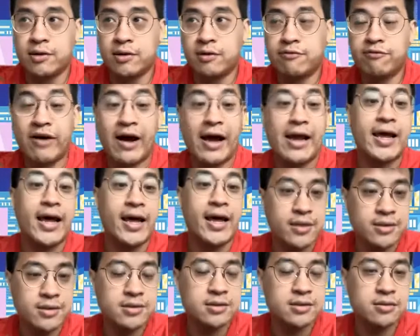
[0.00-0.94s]

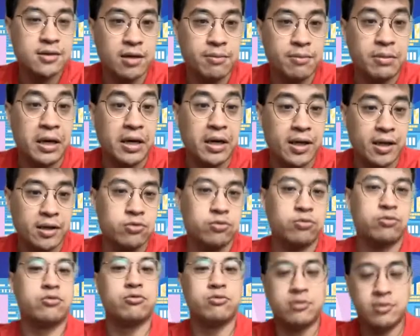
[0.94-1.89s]
finance at the beginning
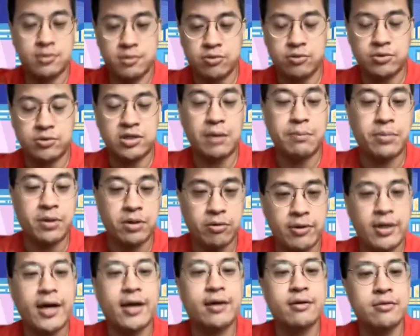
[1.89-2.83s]
to jump into
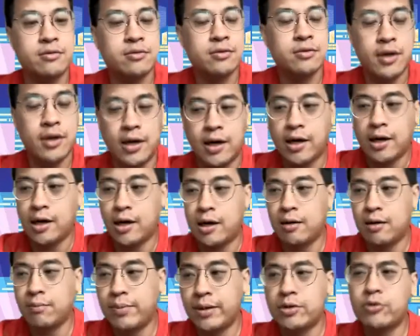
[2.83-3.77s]
that.
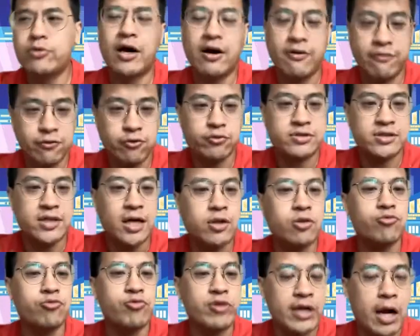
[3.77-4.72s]
But you have to start
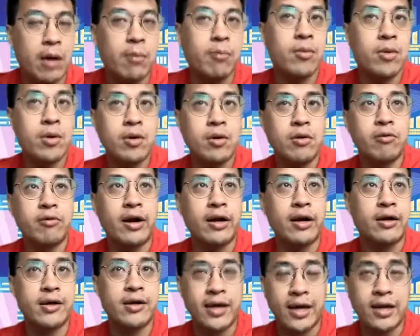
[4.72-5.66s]
to read up,
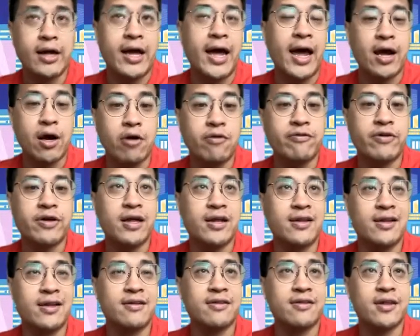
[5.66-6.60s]
right? Get a hang of it, and
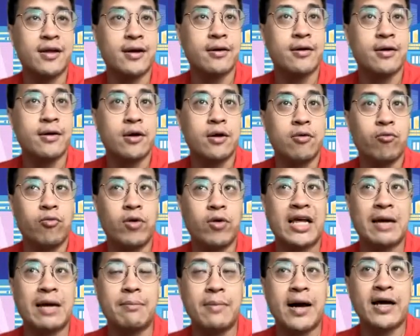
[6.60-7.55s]
then think, what
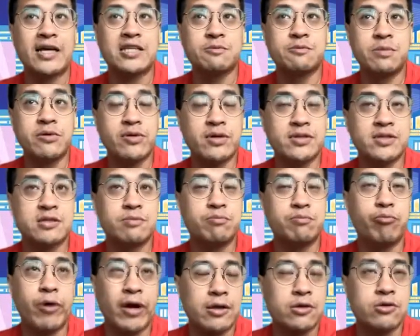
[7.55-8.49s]
can my experiences
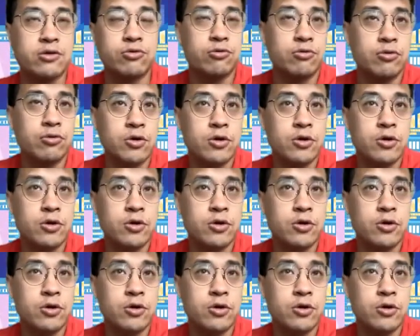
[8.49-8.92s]
bring to